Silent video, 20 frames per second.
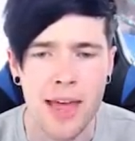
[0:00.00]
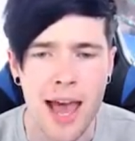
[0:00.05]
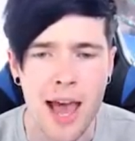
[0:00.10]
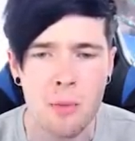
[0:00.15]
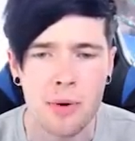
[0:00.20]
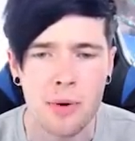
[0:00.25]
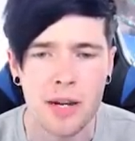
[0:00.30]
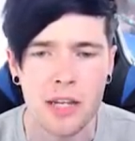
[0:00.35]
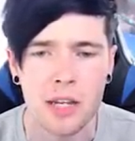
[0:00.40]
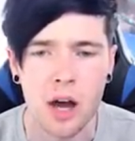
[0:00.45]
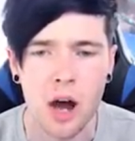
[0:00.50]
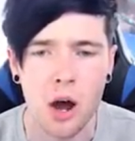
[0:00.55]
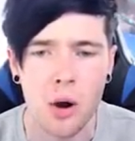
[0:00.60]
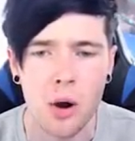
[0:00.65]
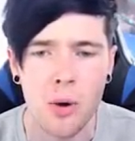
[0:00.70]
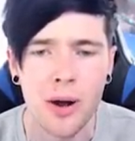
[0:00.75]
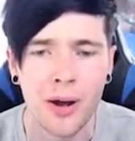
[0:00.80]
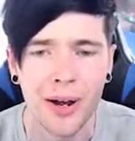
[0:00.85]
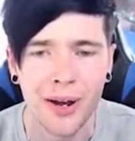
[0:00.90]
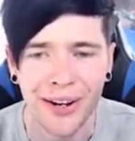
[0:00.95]
There we
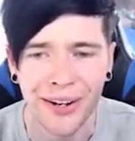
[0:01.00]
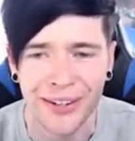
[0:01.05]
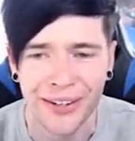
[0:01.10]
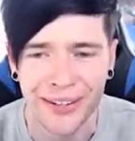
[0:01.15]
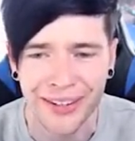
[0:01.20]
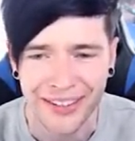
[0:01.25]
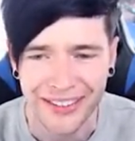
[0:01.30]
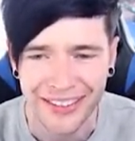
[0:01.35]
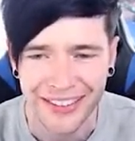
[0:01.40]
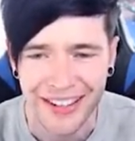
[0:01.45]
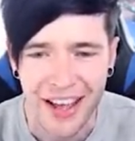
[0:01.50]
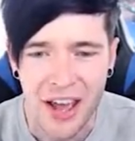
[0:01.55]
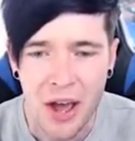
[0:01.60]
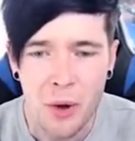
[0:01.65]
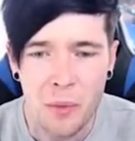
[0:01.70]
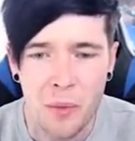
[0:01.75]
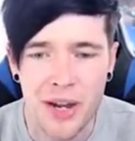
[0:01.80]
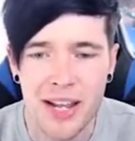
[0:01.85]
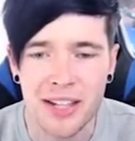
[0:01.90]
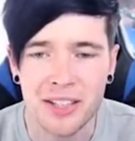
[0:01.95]
go.
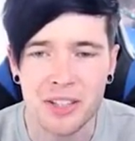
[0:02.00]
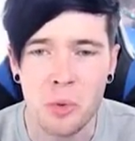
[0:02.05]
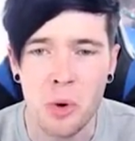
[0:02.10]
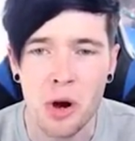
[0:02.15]
We need to